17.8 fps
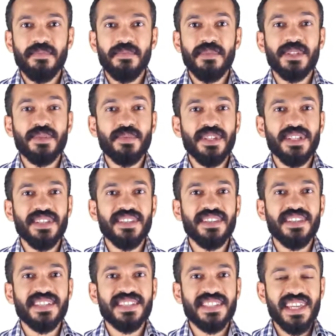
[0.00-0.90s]

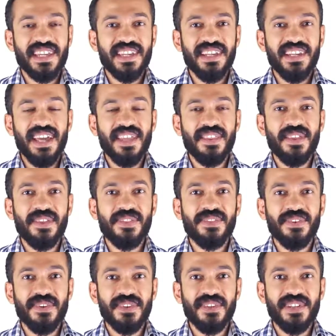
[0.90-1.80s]
between the second and the
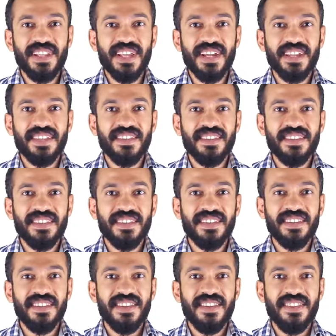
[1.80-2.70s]
third line,
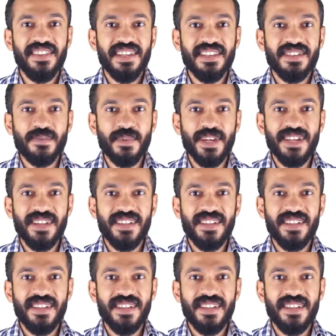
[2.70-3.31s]
this way.